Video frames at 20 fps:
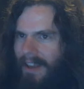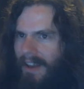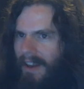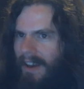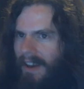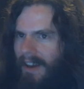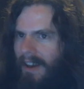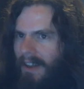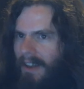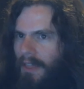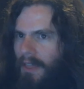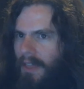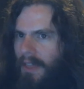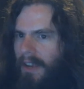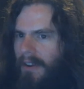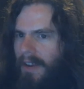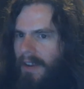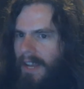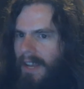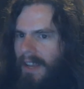uh, a
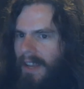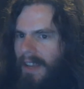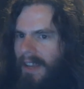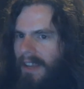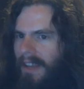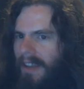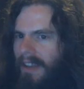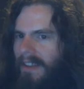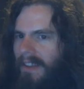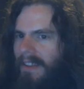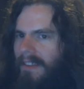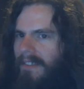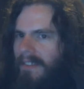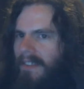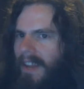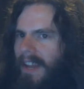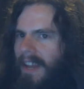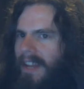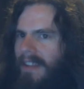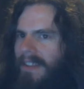theory is
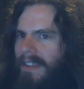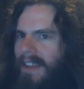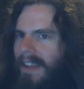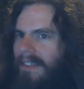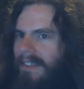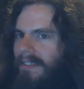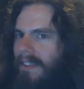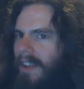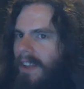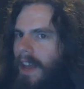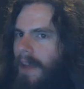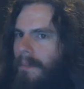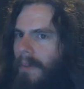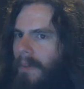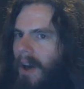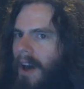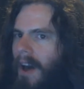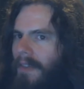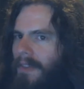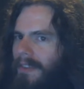a tested
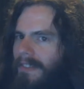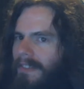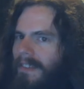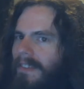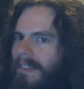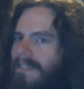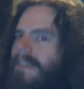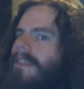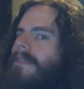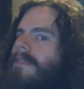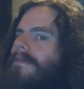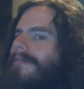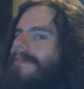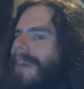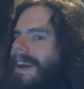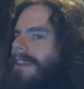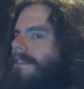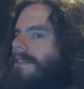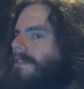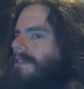hypothesis in the
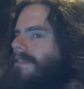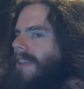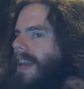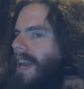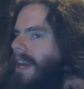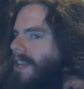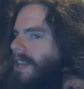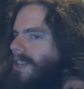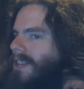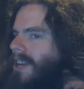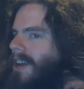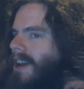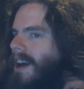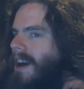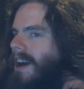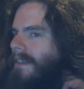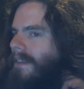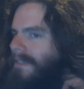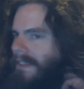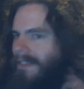final stage
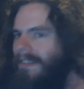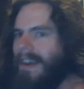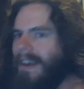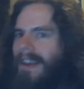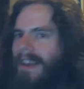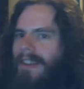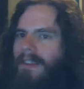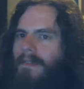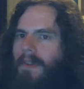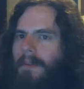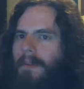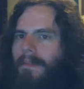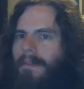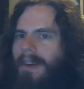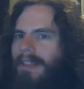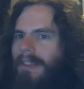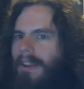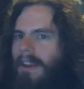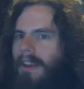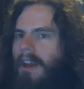of the scientific
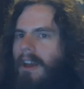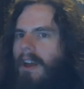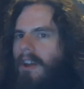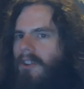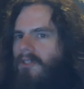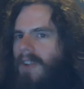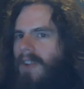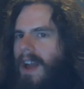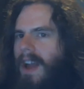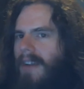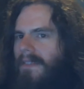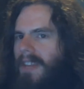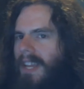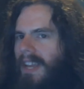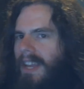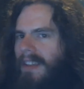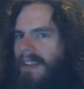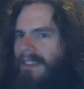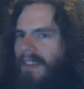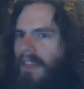method
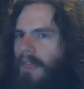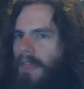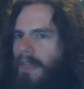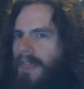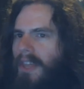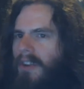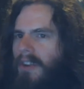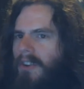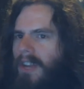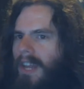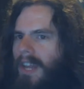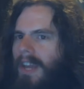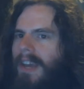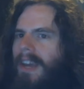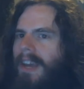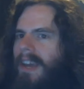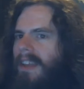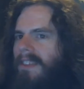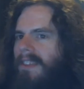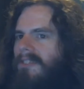Gravity is a theory,
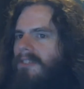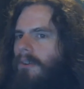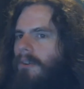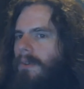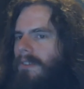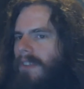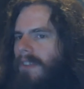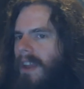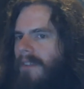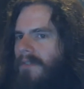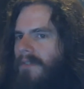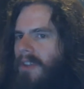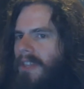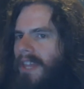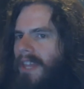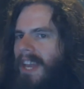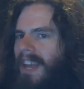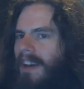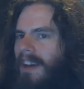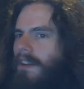and so is
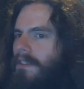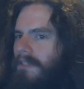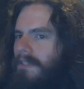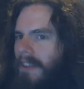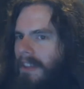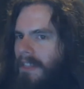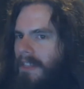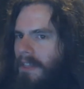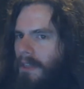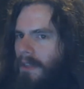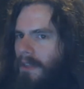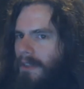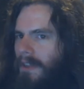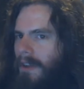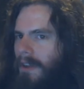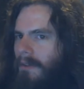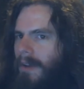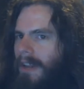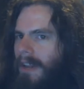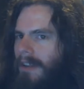everything else in the
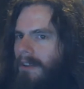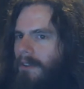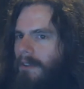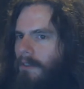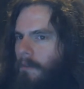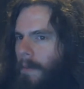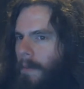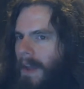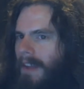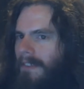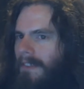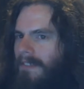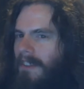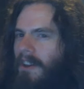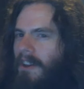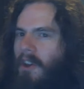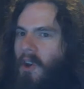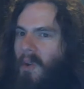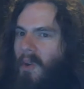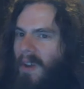theoretical space.
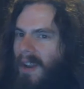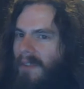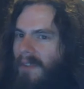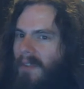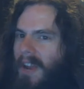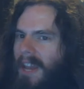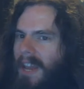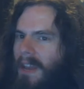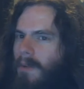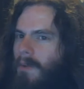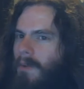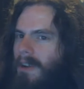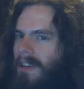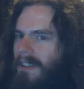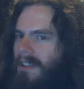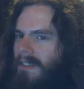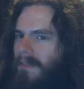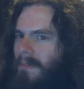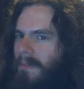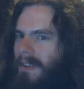Whenever anyone
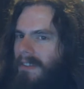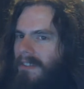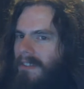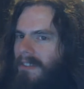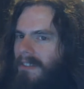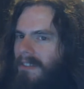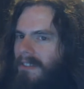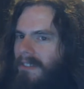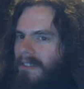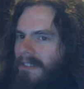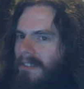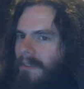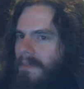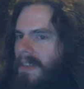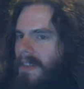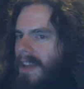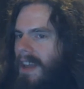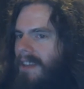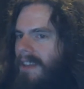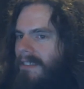dismisses
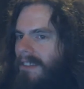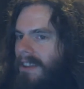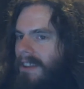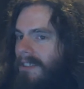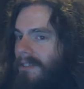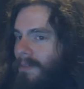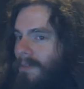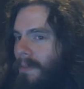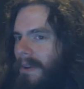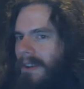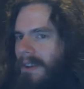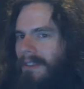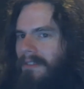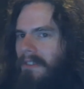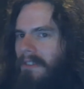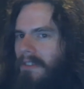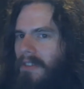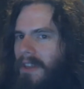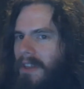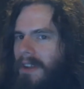something as a
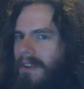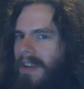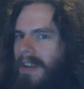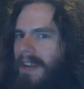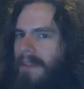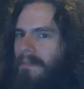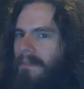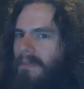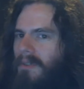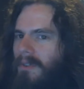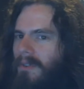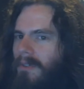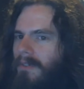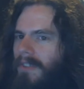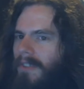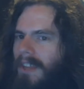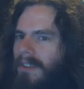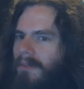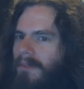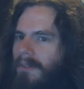conspiracy theory, it proves
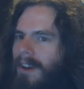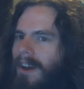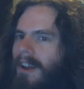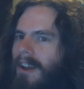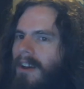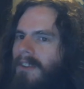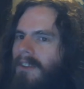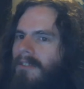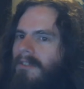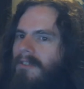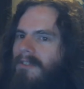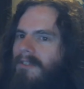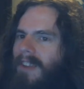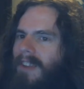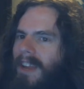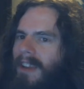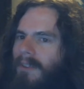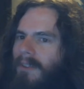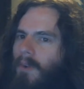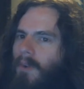they do not
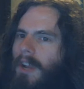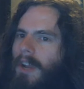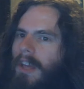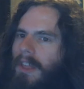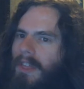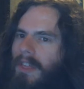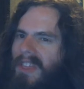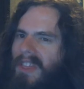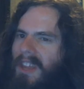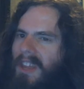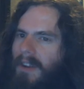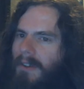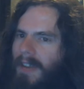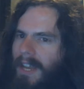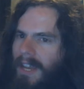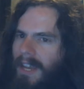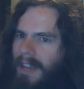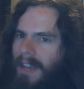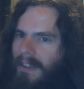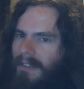understand what a theory
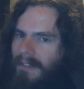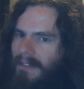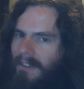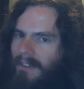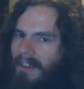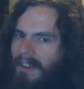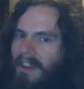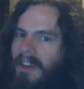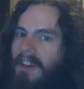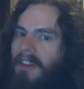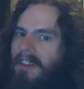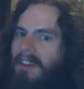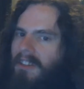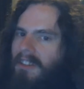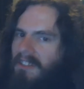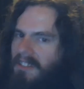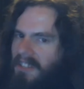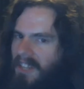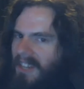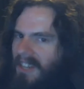is.
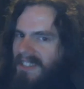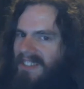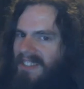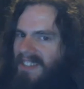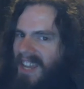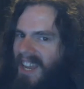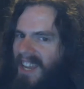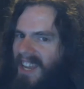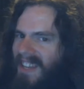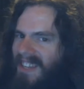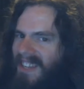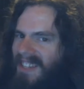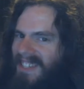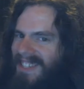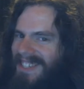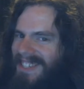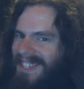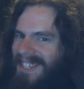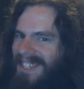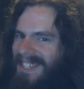Just saying.
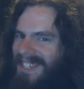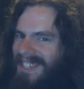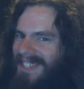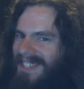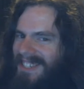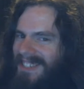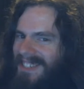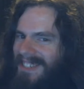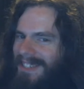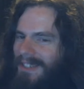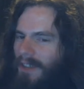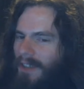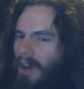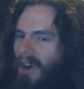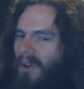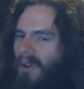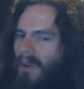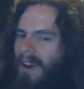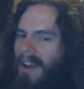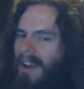
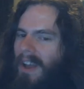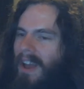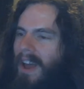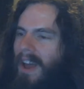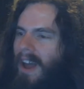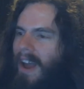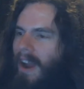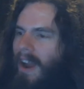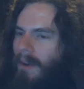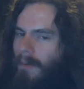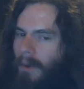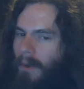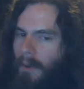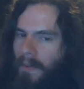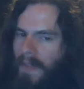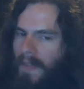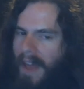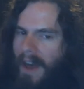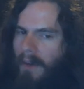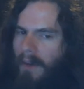So, I
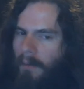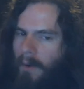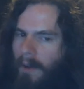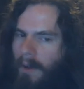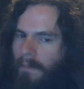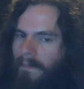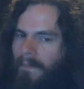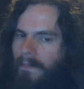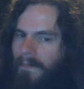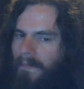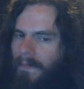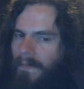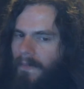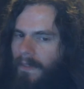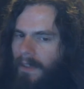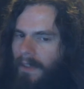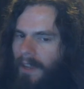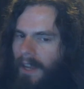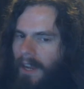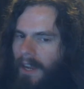wrote that one,
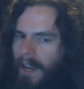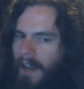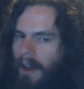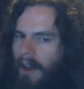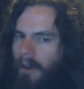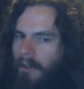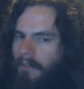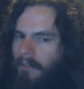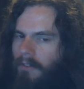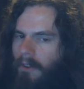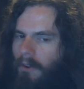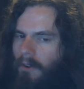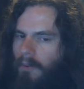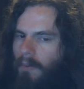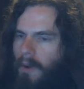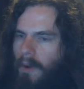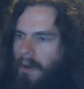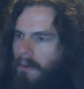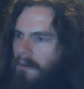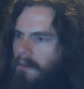and I also
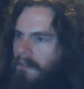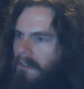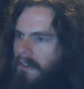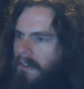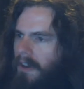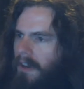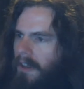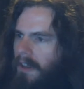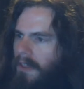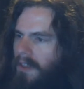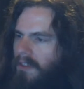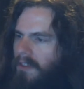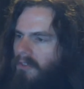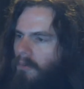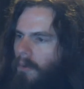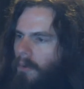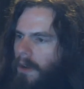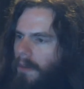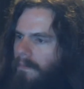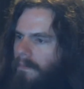wrote uh,
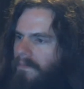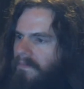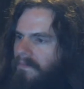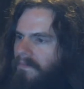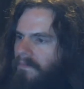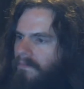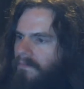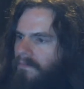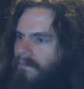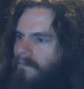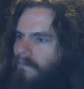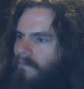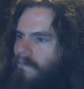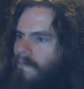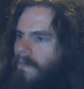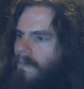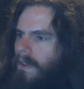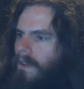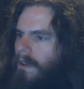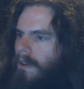this one.
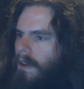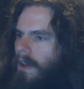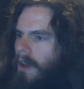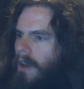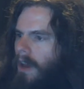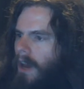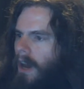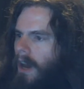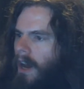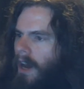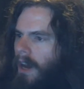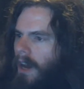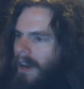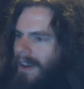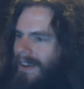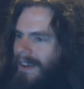Uh,